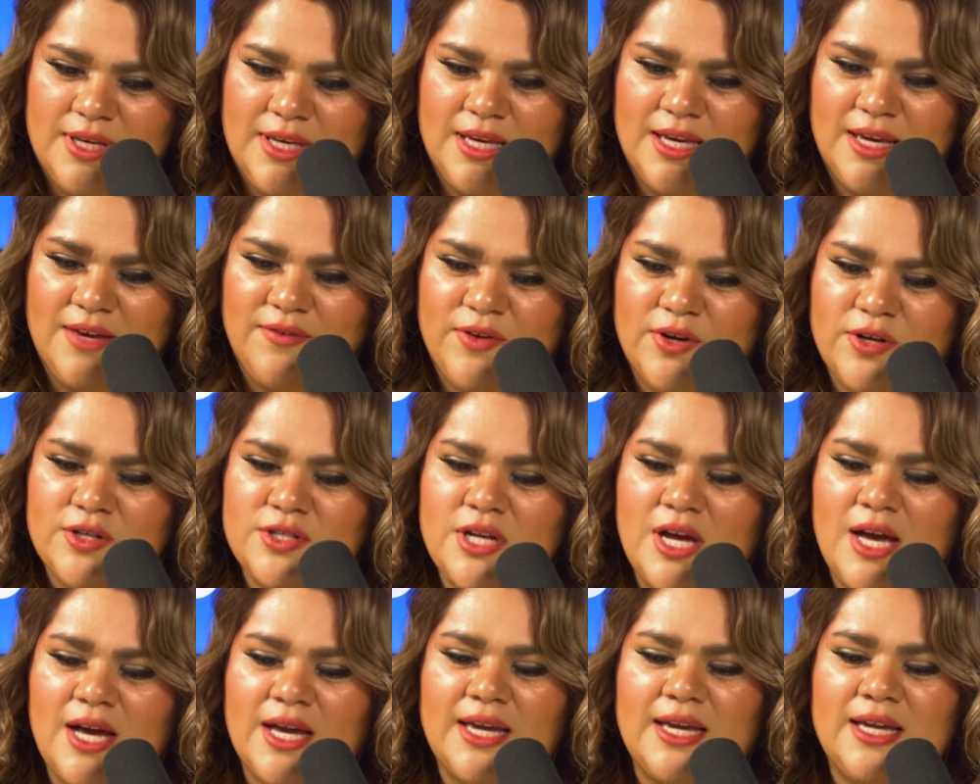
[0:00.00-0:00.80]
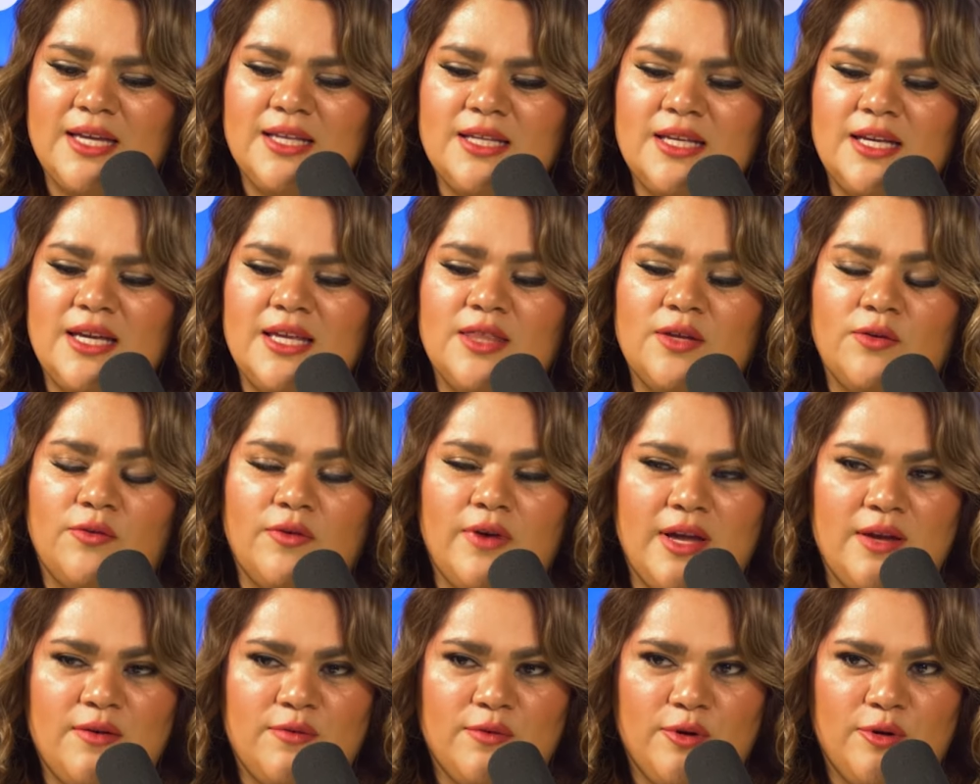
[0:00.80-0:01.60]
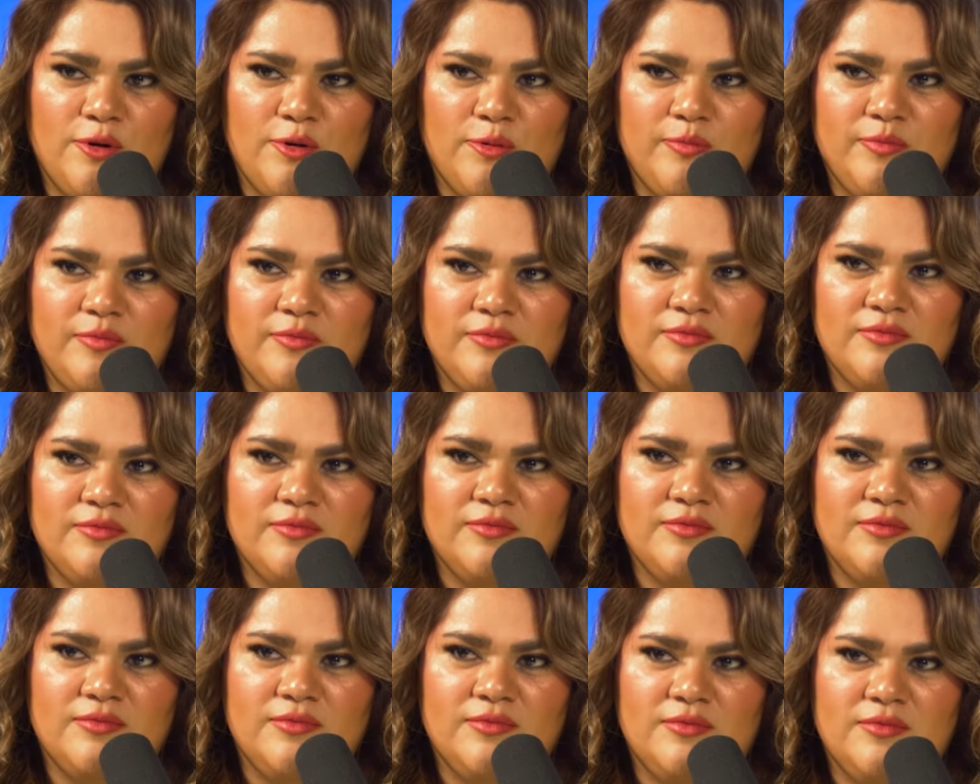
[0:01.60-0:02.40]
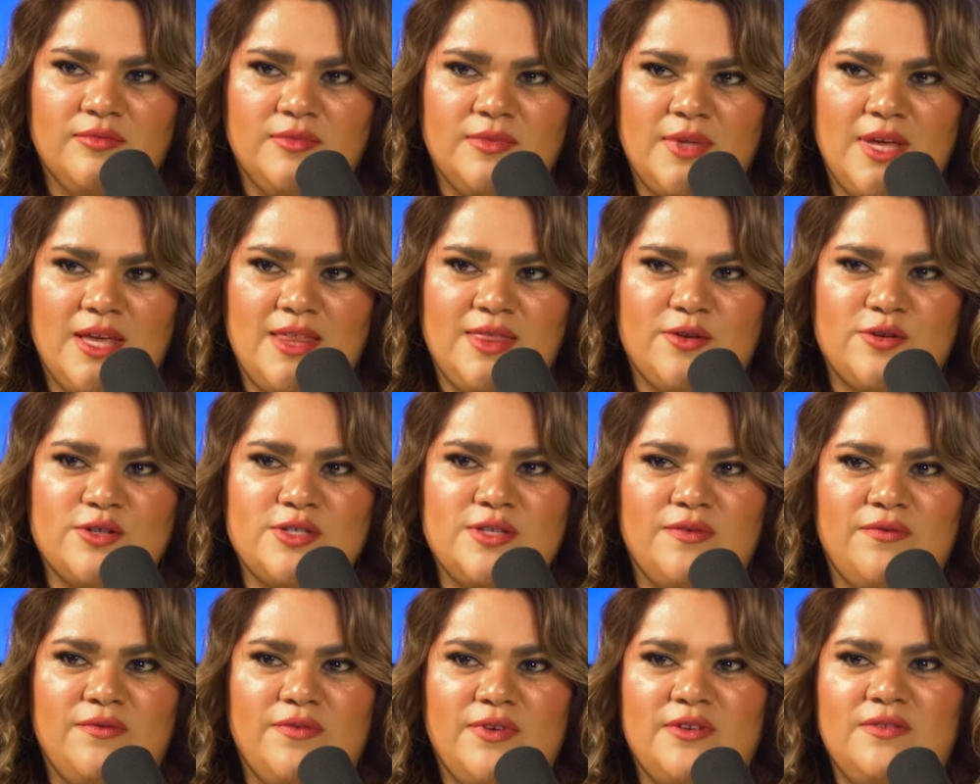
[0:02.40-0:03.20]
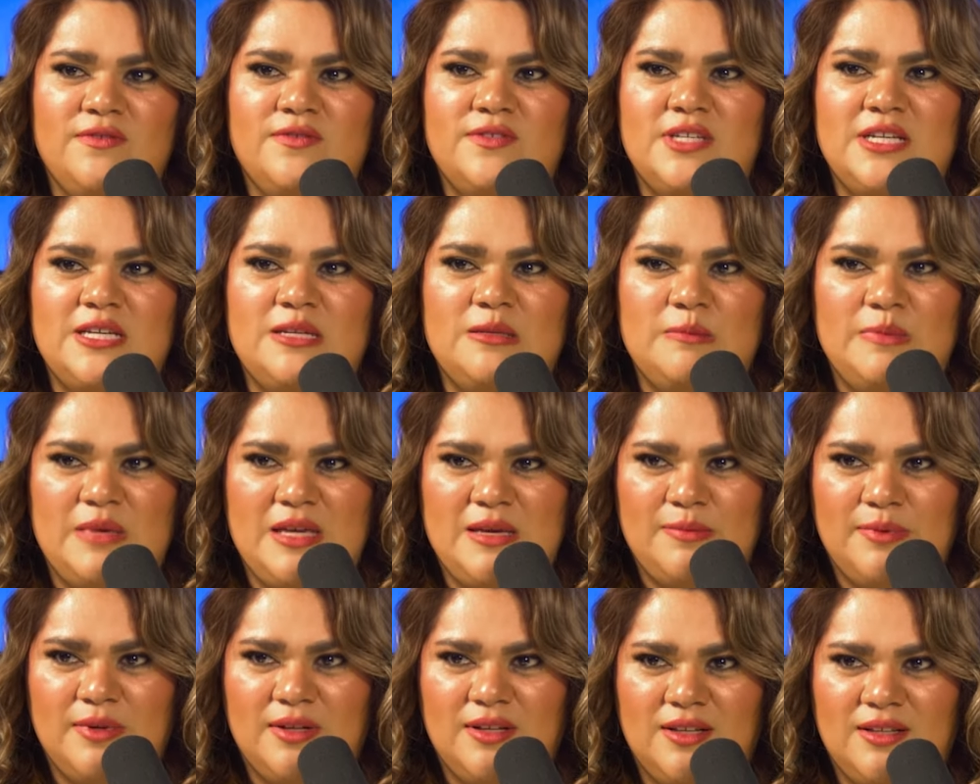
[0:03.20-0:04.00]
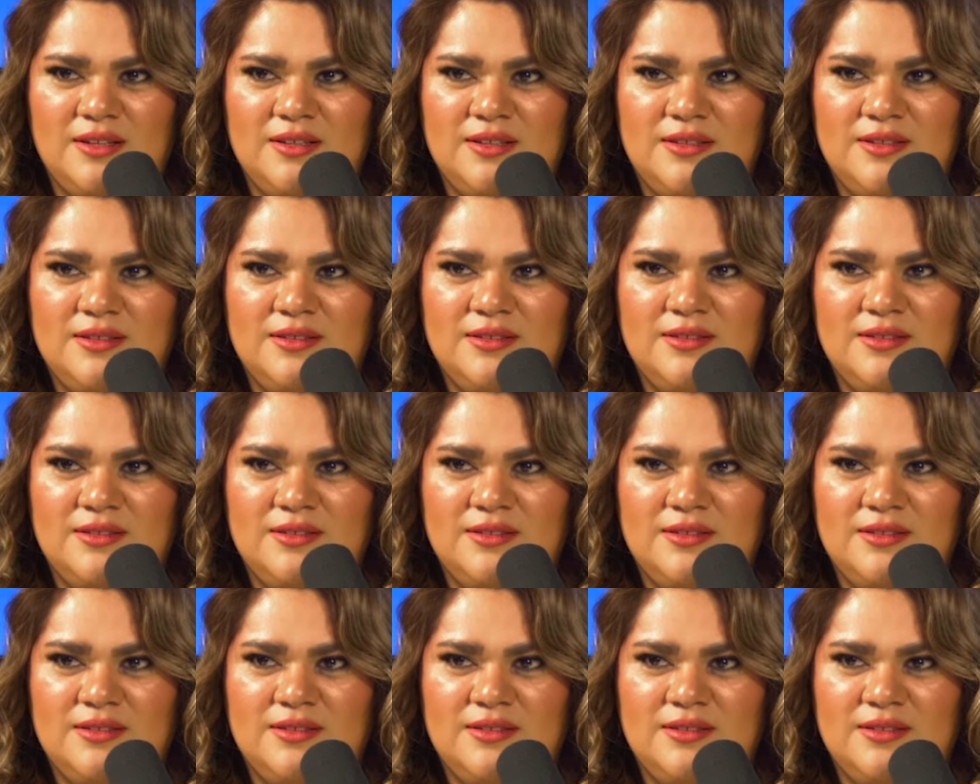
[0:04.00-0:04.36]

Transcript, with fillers: If you're talking in the right room and there's 15 people